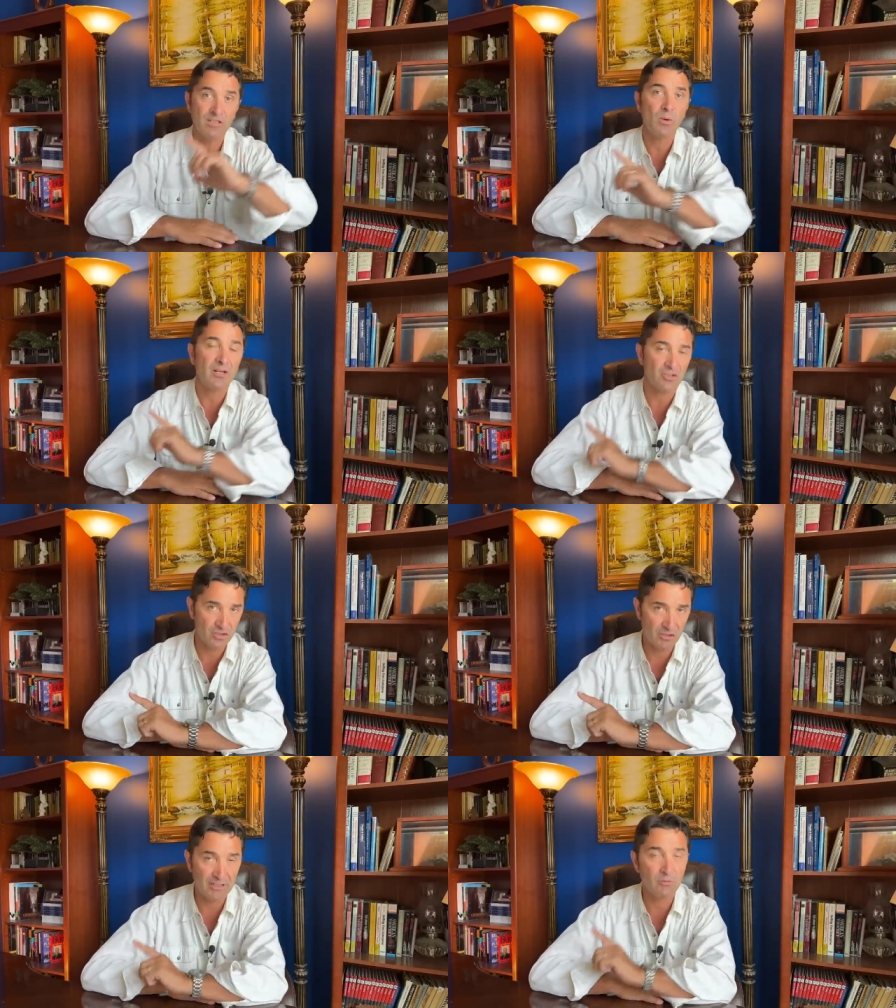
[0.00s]
They didn't want to
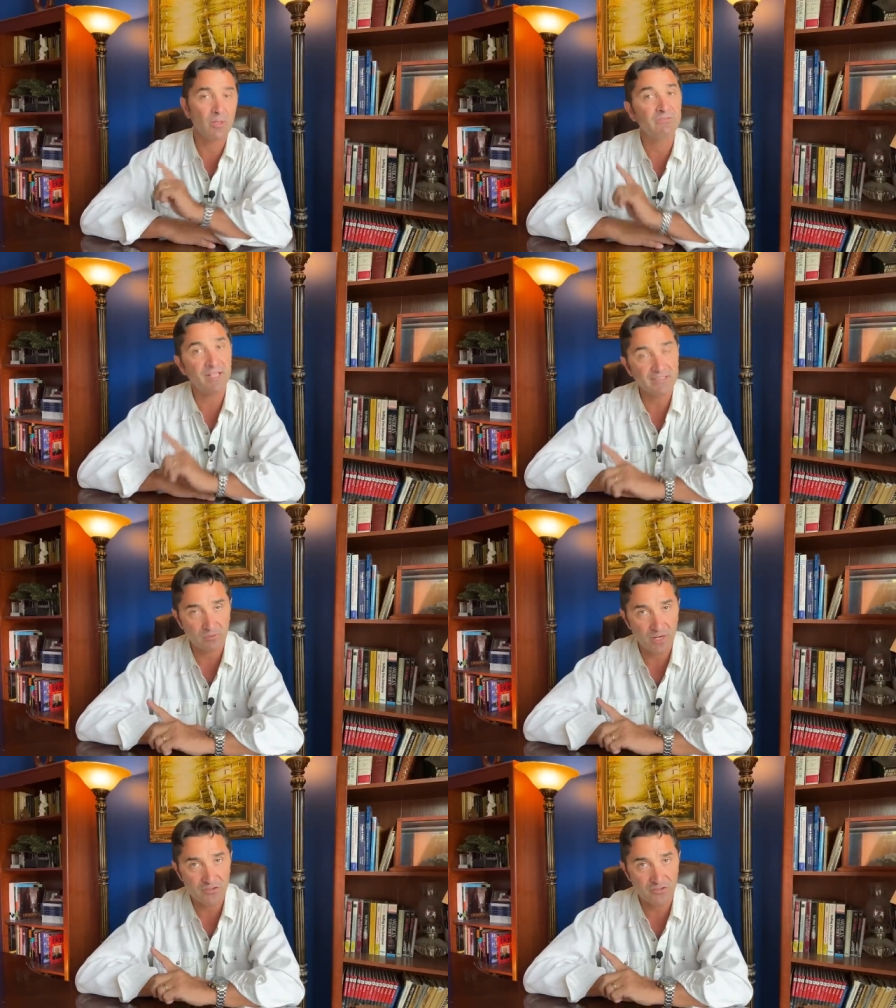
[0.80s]
serve. They didn't want to
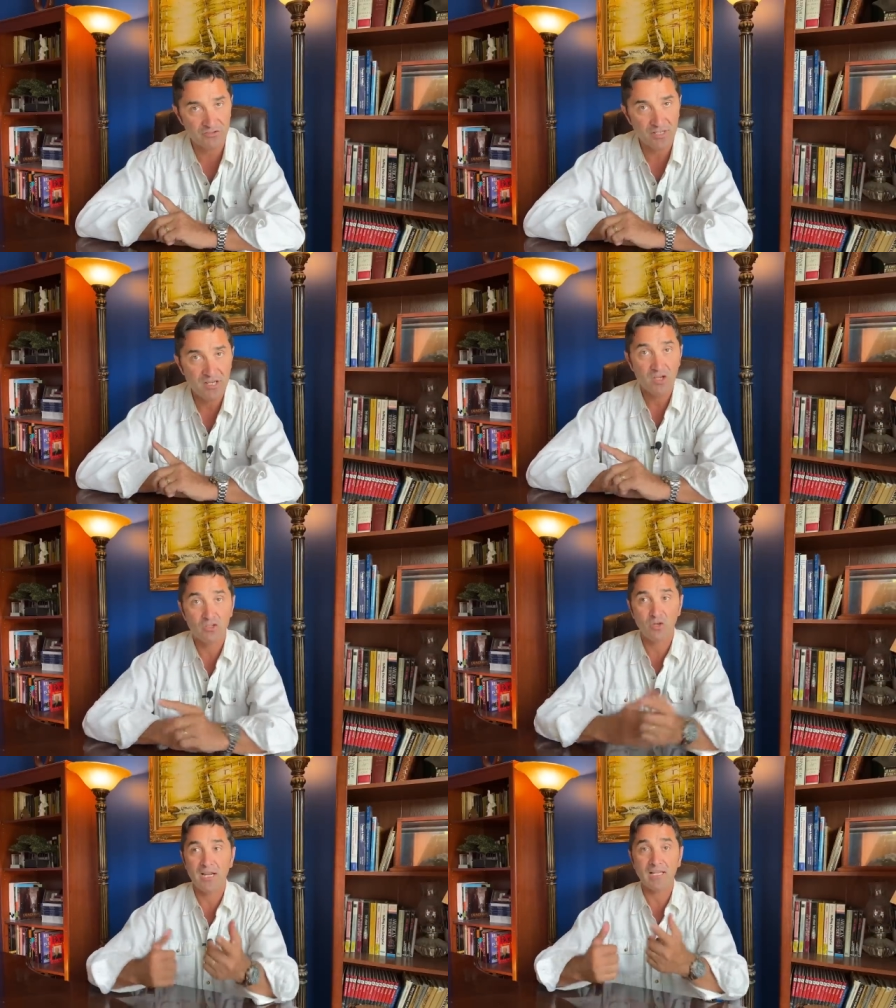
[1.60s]
fight the Russians.
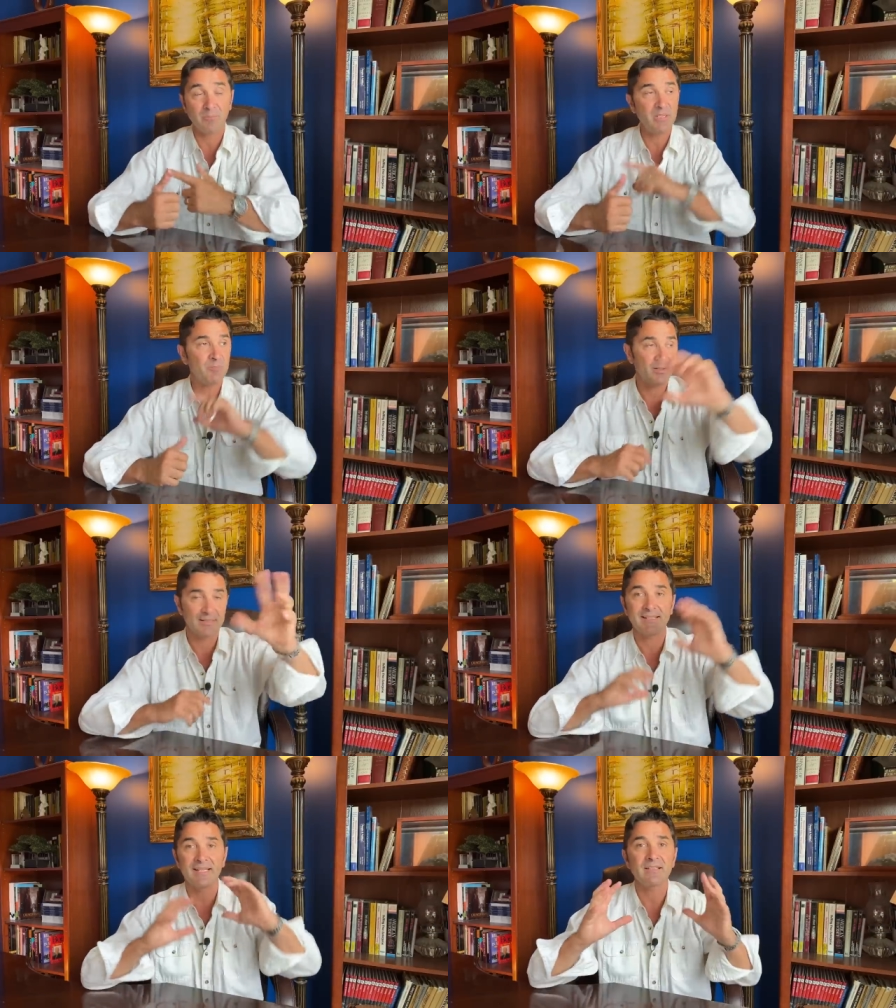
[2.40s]
So you got
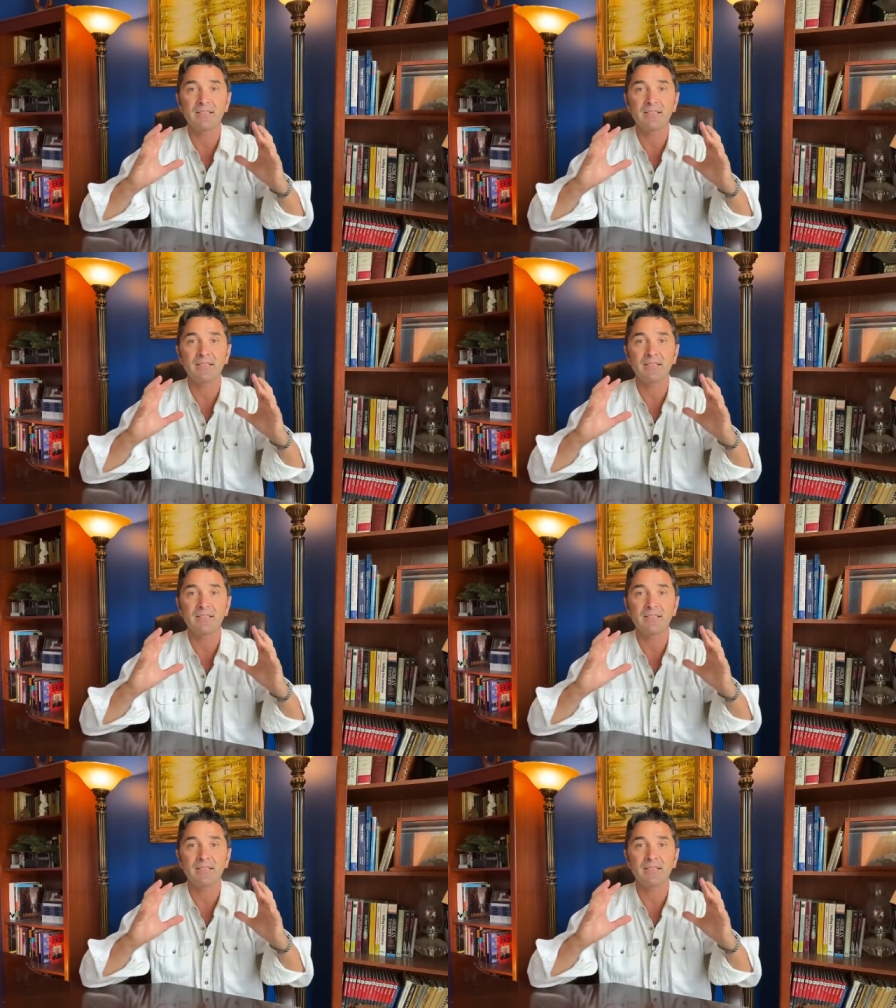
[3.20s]
people,